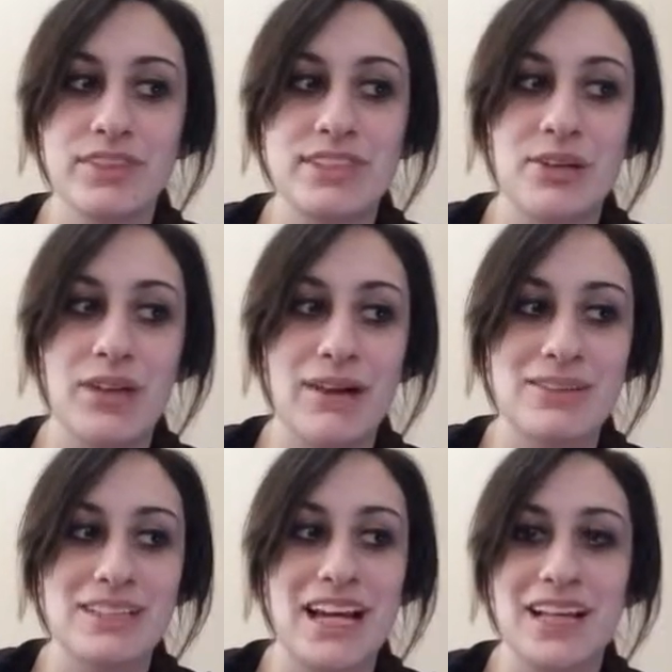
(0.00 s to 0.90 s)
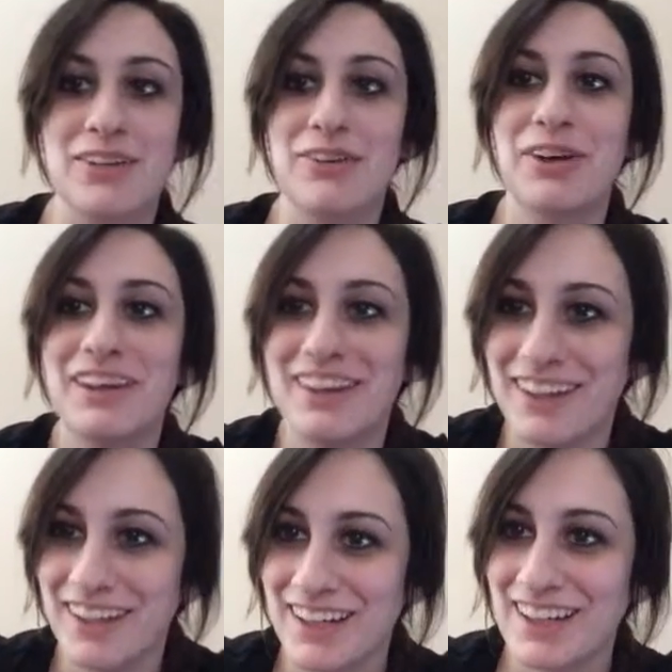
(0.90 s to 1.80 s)
So that was kind of
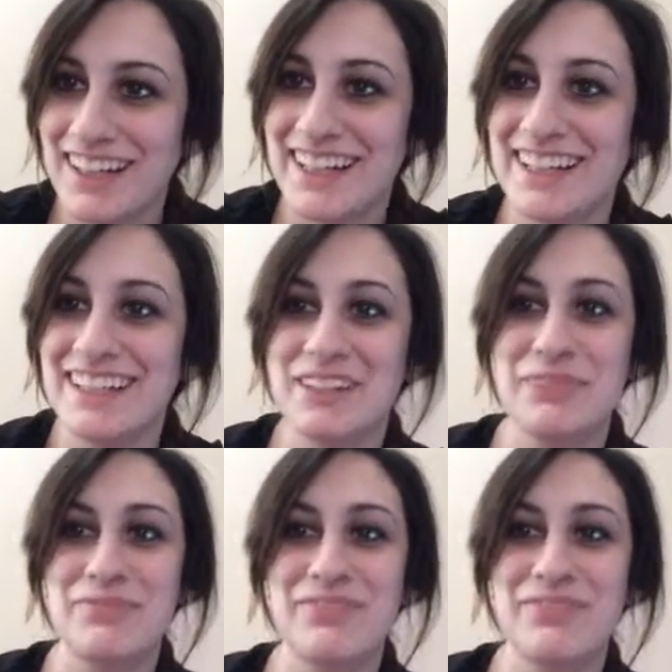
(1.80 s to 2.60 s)
a